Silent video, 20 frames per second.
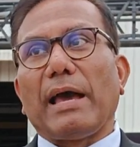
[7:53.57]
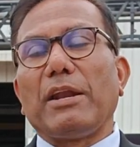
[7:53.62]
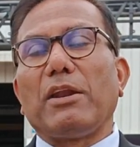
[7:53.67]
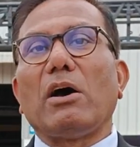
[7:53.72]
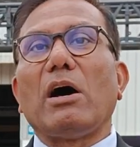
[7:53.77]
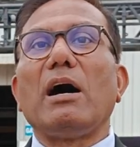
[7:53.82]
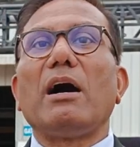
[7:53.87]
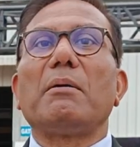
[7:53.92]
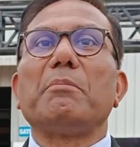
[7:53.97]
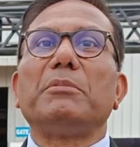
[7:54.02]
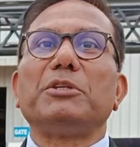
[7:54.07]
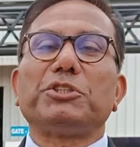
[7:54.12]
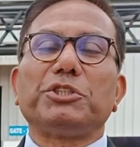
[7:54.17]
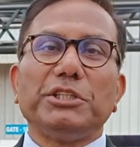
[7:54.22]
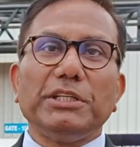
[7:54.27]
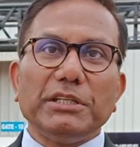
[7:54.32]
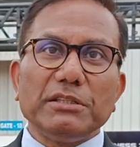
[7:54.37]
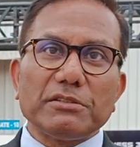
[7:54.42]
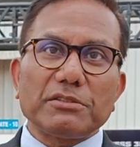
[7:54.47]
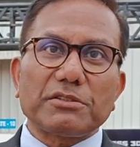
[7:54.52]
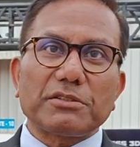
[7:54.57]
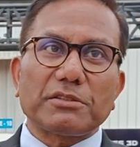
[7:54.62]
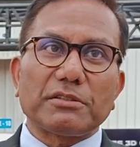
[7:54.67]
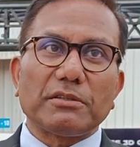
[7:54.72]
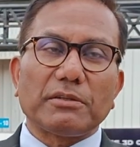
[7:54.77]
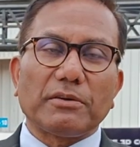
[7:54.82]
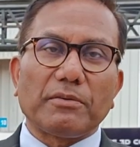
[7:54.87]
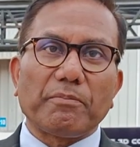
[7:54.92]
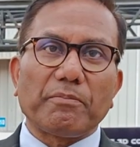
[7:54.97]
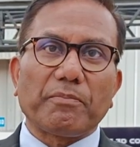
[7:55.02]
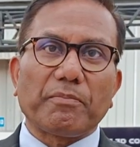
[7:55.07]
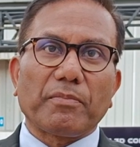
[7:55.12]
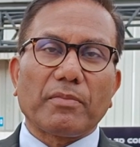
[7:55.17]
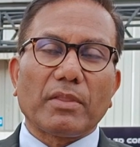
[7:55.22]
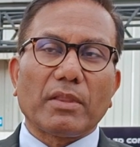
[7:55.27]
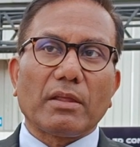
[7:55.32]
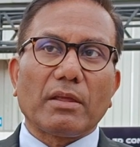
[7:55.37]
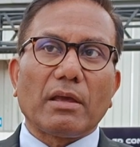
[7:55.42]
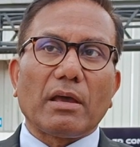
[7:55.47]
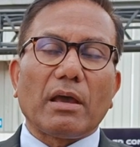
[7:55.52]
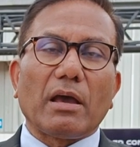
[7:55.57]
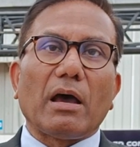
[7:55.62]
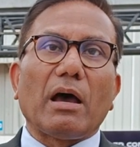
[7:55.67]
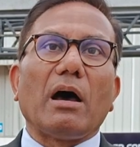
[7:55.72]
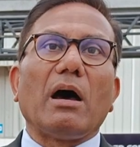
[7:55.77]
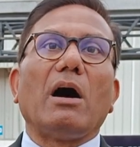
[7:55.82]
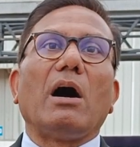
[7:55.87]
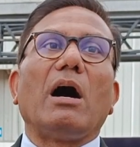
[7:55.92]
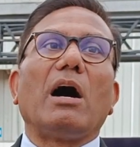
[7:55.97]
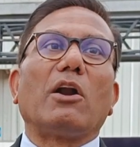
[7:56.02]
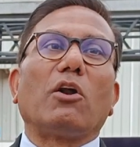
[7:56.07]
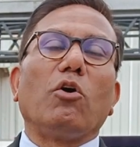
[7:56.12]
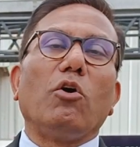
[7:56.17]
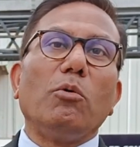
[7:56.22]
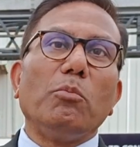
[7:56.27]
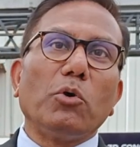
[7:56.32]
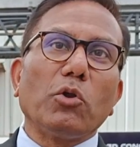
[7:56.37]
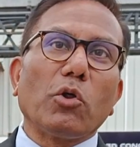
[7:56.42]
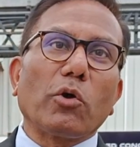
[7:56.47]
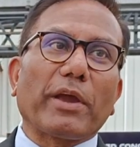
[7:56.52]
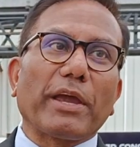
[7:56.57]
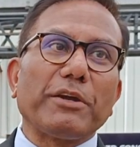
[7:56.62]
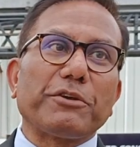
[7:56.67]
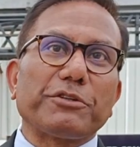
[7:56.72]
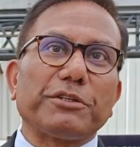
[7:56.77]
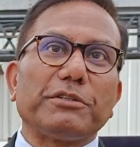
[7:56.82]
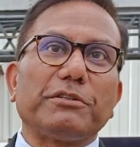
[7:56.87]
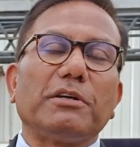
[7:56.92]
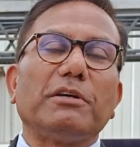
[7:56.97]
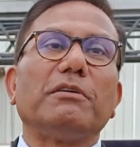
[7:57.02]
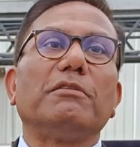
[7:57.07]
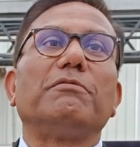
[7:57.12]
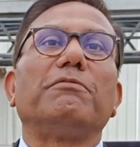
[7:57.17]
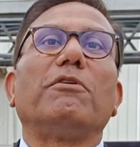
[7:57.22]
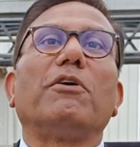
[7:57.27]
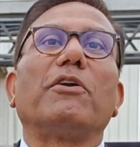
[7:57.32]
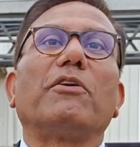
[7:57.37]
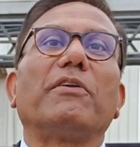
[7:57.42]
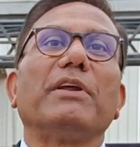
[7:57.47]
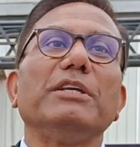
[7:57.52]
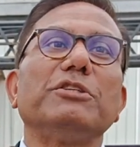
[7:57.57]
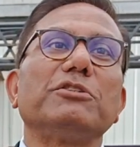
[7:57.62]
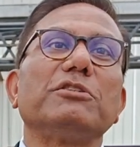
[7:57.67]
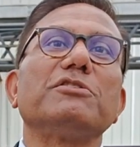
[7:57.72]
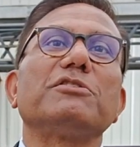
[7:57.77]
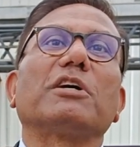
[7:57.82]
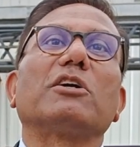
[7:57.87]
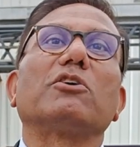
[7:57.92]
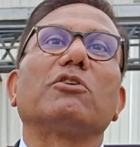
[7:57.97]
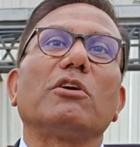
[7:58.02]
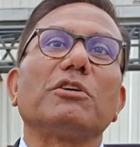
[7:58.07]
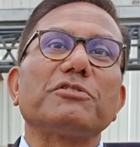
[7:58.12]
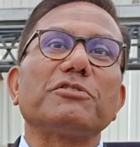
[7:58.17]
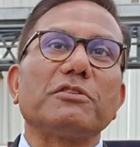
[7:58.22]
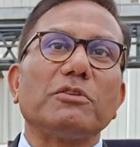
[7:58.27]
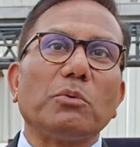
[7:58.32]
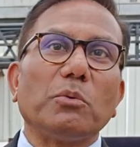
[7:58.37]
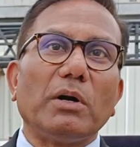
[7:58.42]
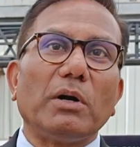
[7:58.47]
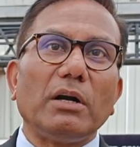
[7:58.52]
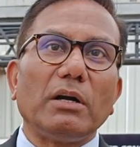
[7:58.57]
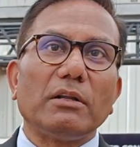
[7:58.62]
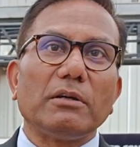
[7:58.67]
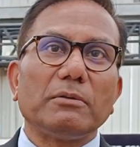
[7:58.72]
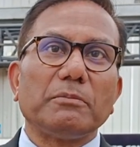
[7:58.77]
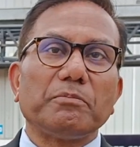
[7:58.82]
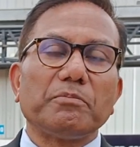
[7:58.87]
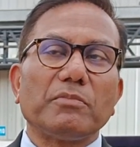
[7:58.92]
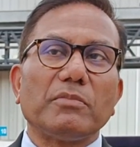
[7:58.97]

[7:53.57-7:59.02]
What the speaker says: And our machines are homologated for regions across the world.